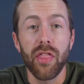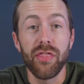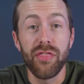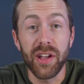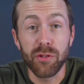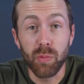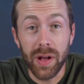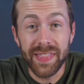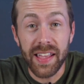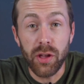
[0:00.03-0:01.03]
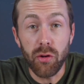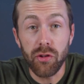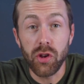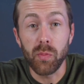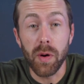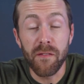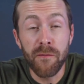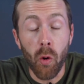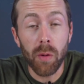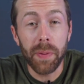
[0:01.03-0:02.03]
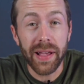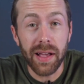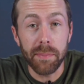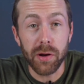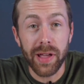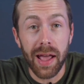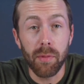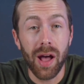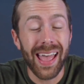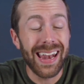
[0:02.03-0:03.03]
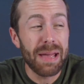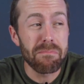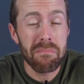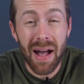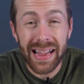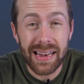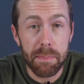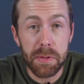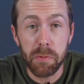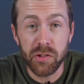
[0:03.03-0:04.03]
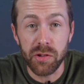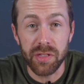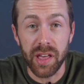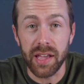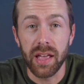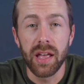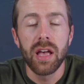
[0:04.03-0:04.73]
There's one thing you should do before picking up your camera, and it might not be what you think.